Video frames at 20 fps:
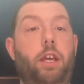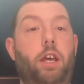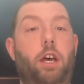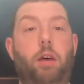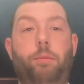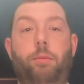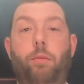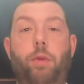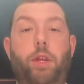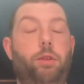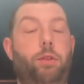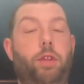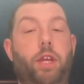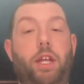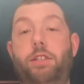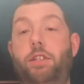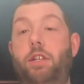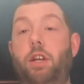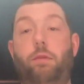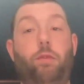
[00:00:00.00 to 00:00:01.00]
We do that
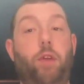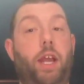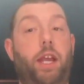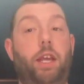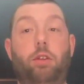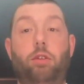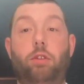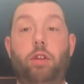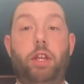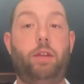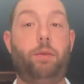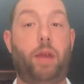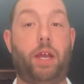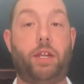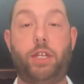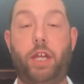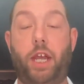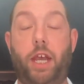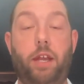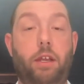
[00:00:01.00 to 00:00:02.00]
stuff regularly. We
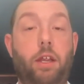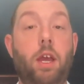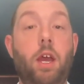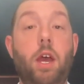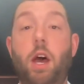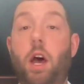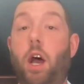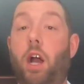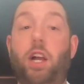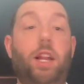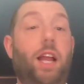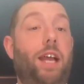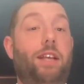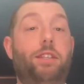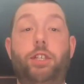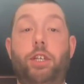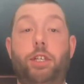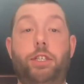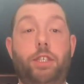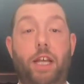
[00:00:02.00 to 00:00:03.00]
actually had a class
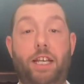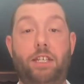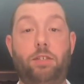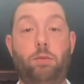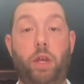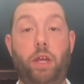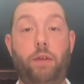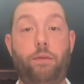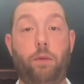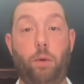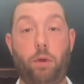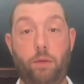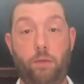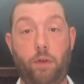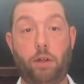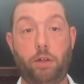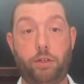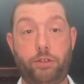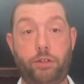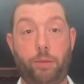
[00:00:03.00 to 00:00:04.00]
just last week for one of our
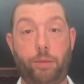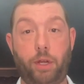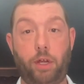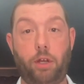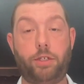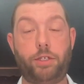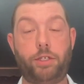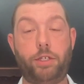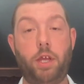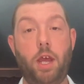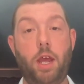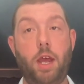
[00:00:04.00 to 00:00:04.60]
distributors.